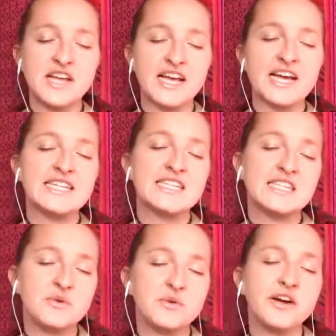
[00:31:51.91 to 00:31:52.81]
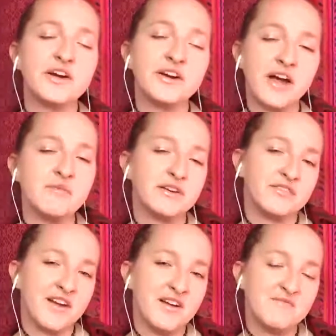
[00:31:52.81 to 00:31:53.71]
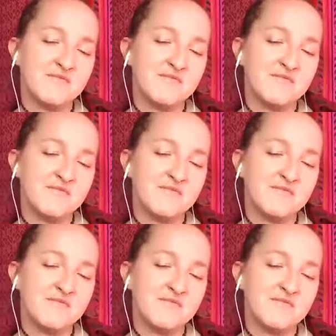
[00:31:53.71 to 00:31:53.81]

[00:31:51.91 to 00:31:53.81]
like I see where you're coming from.